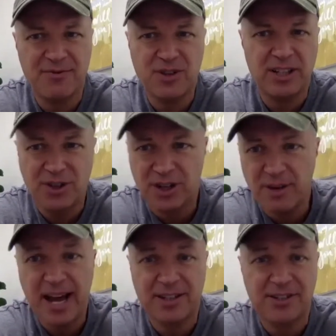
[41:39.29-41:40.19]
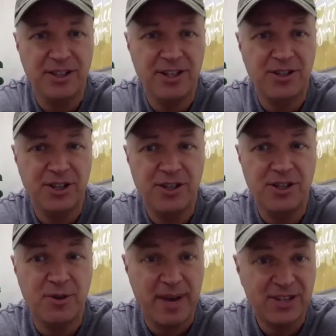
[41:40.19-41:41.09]
So I took it back to
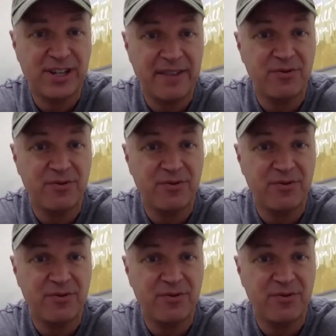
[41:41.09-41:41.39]
my staff